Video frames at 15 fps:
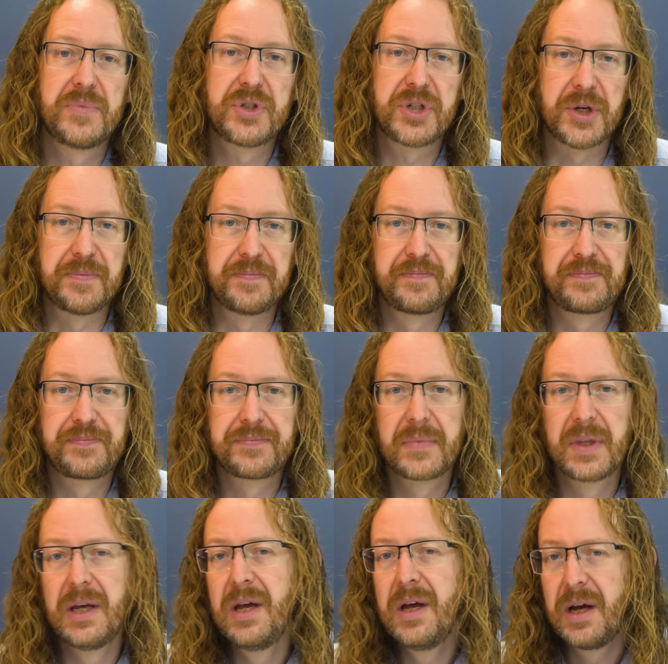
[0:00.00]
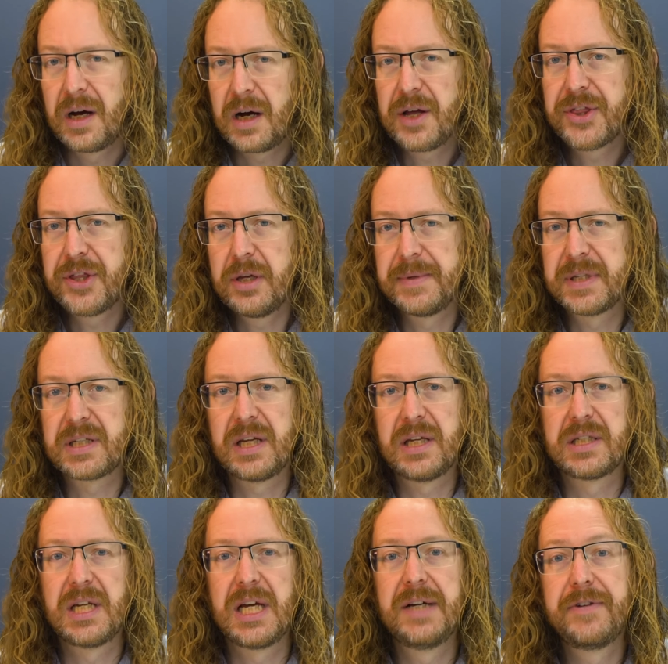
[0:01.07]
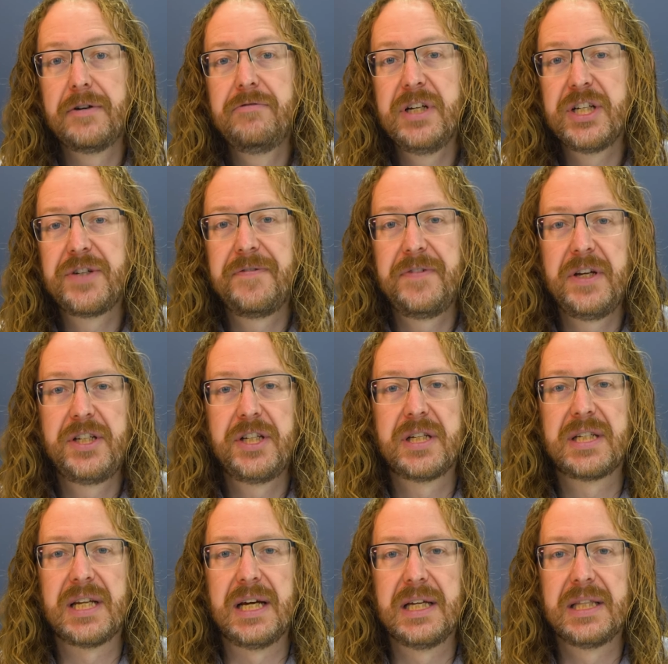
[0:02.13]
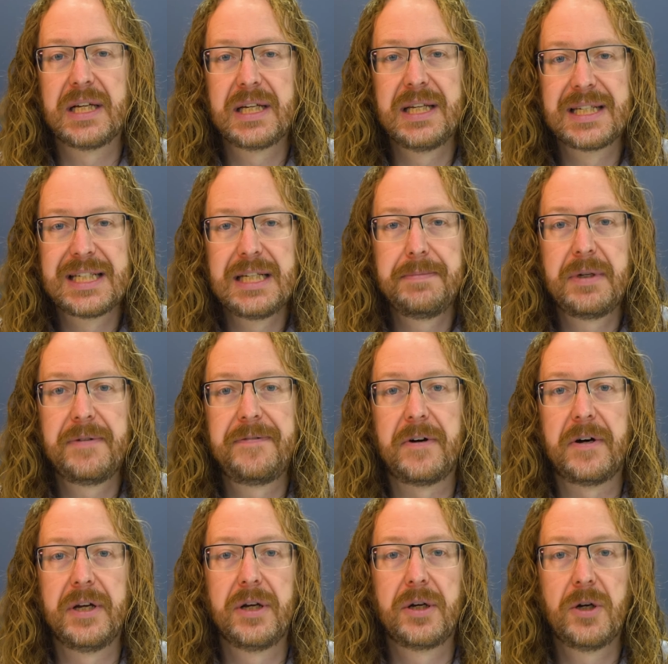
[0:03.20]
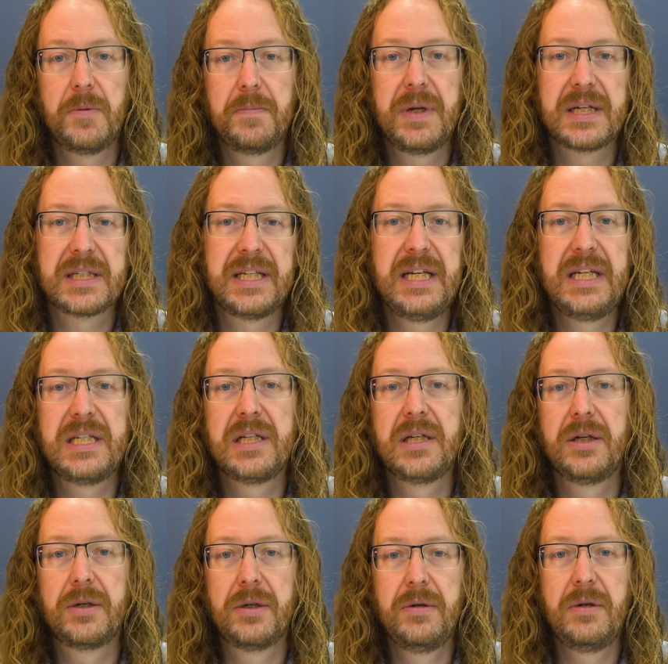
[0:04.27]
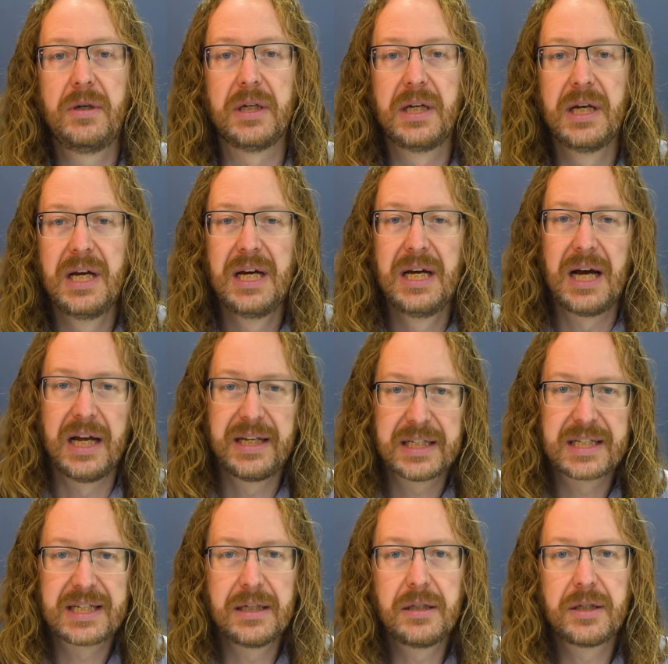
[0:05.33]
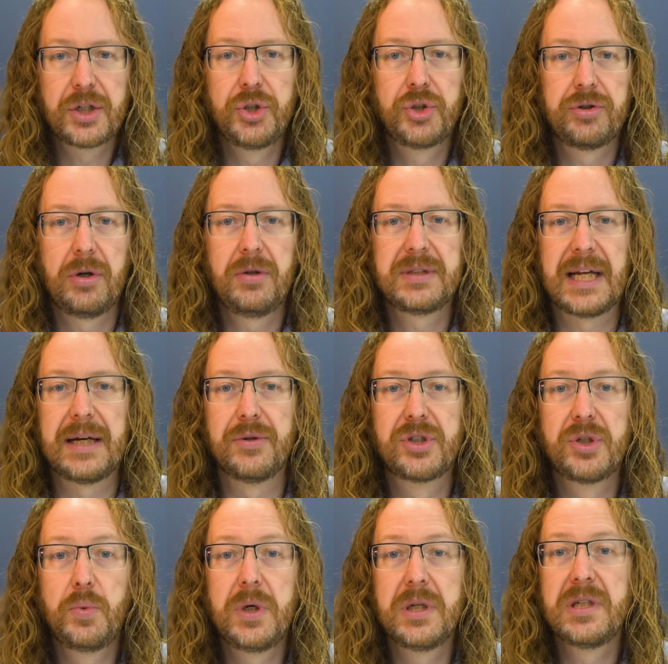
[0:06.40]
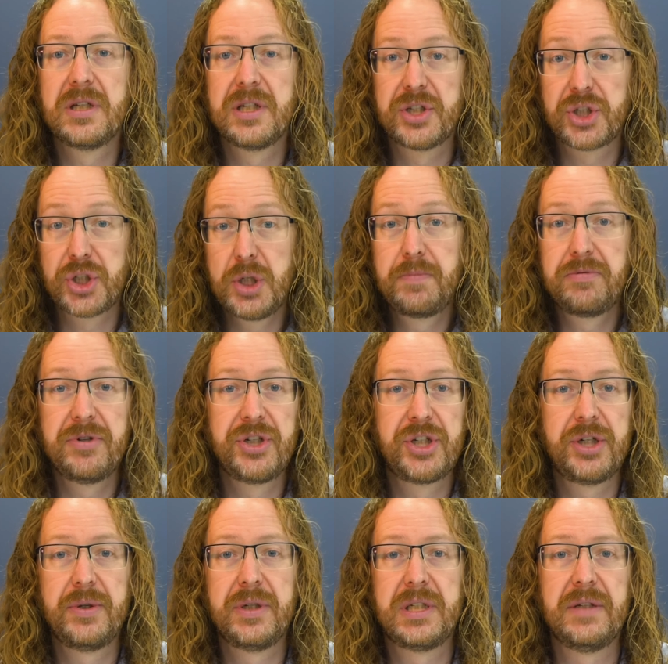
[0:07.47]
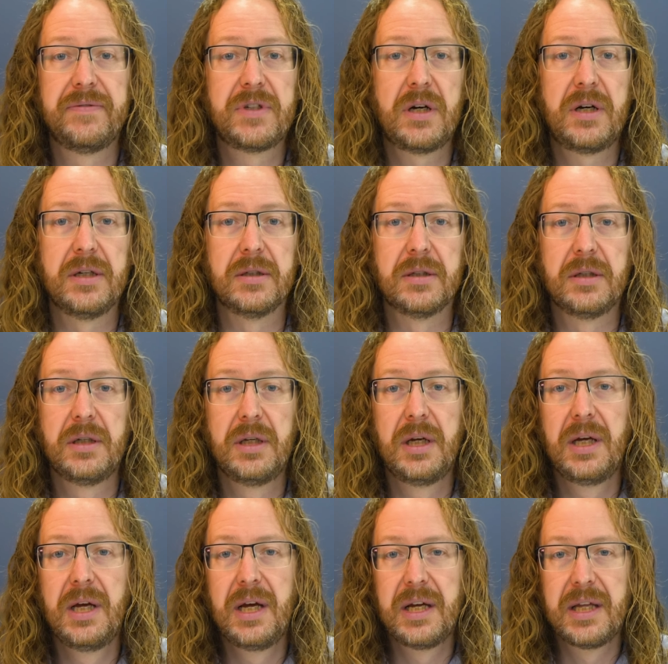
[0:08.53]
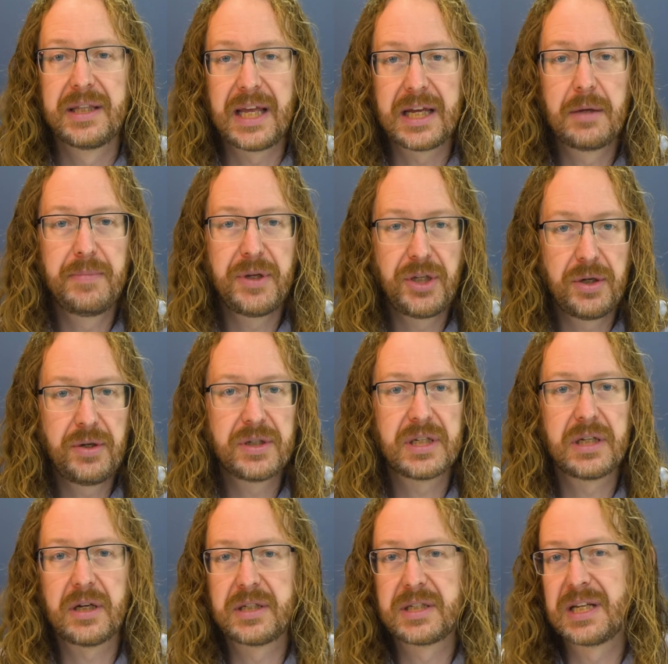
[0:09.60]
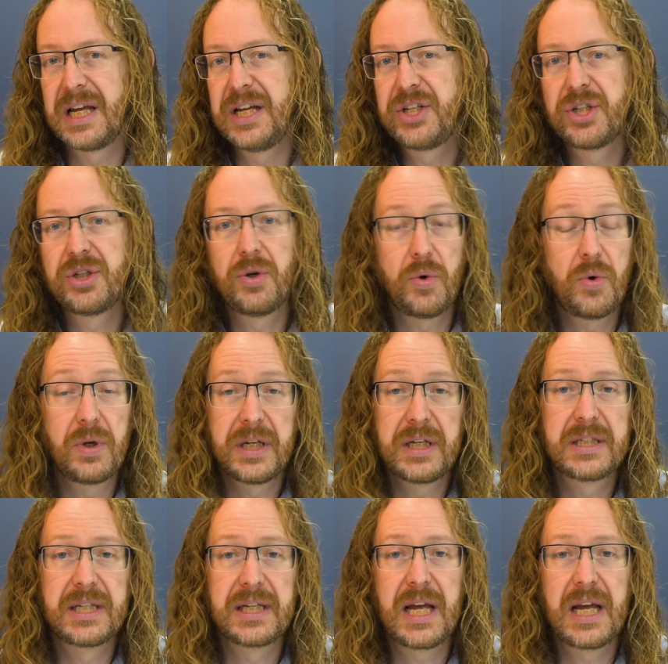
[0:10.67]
So, our thermostats have a rich feature set that can simplify complex heating and cooling and distill the control down to one super intuitive dial. They can be used in isolation or linked